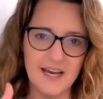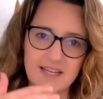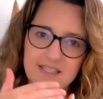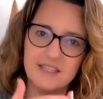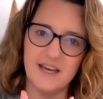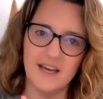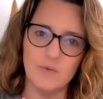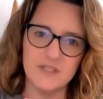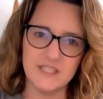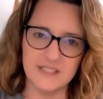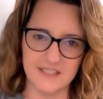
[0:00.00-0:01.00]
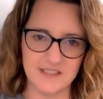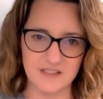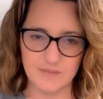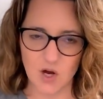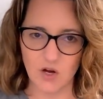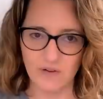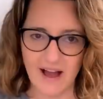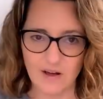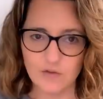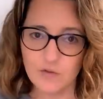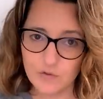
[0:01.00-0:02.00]
And today I want to list them all
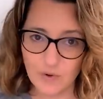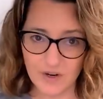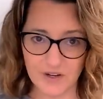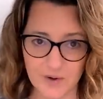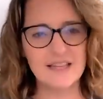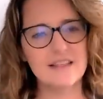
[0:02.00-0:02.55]
out for you.